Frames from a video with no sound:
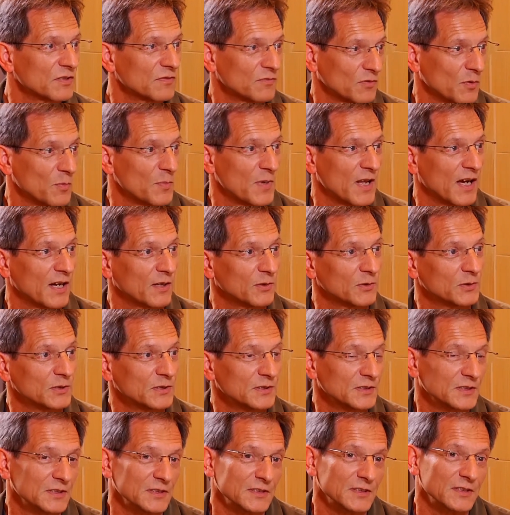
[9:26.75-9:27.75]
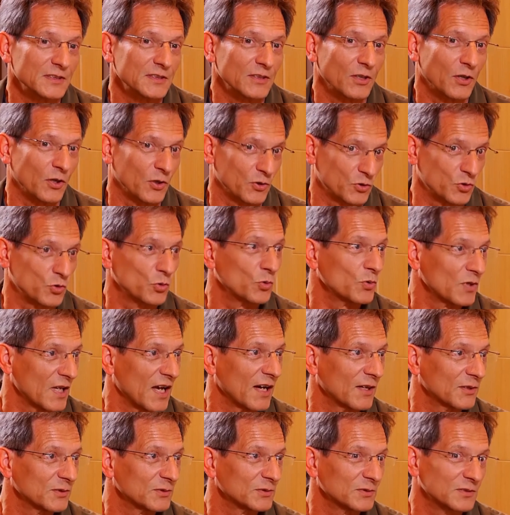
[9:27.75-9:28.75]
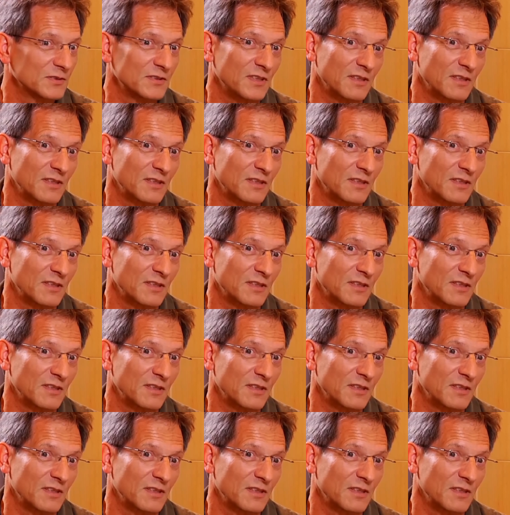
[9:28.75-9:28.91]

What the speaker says: from now, or to now,